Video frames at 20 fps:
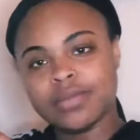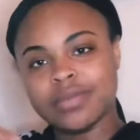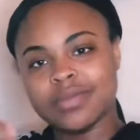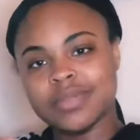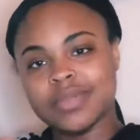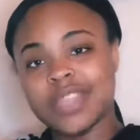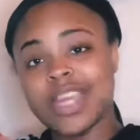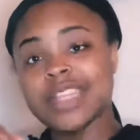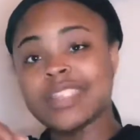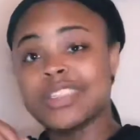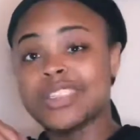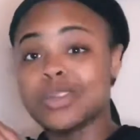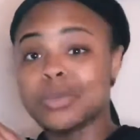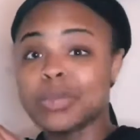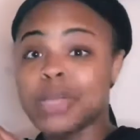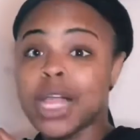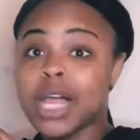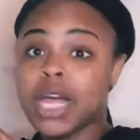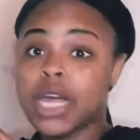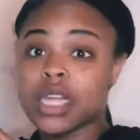That's your
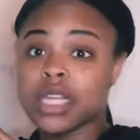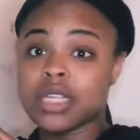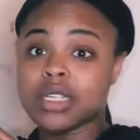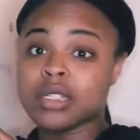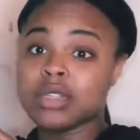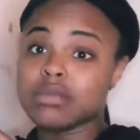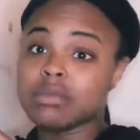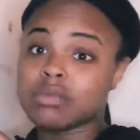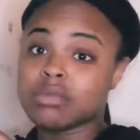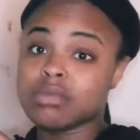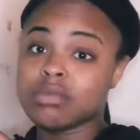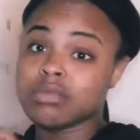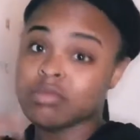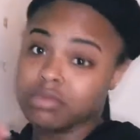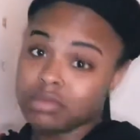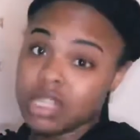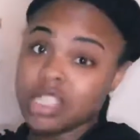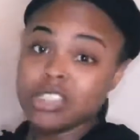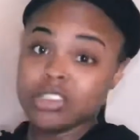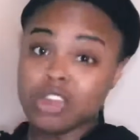block.
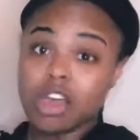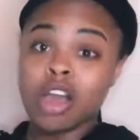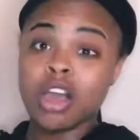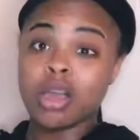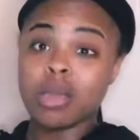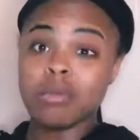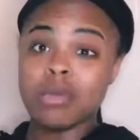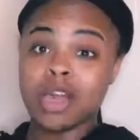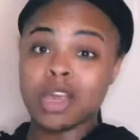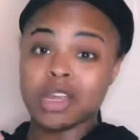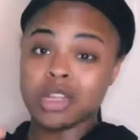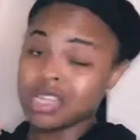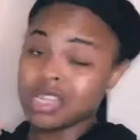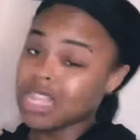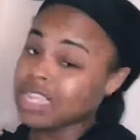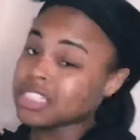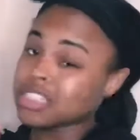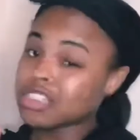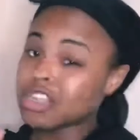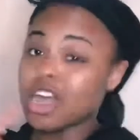Let's talk about it.
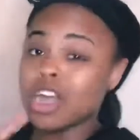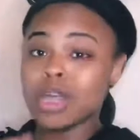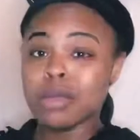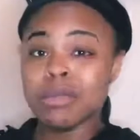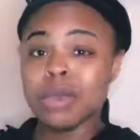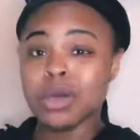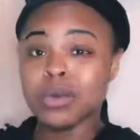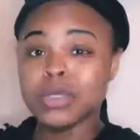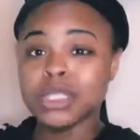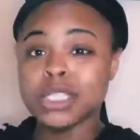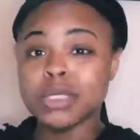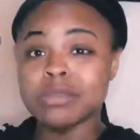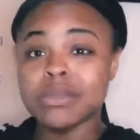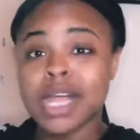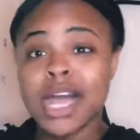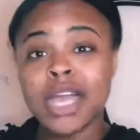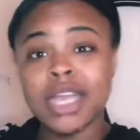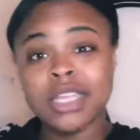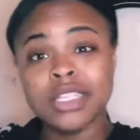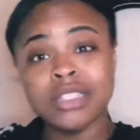Let's talk about what your
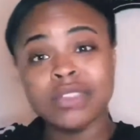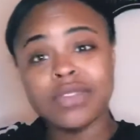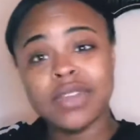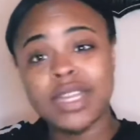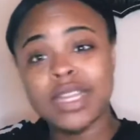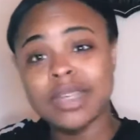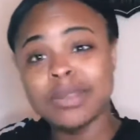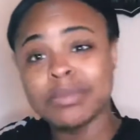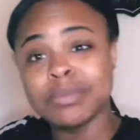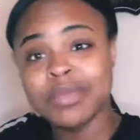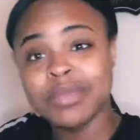block is, right?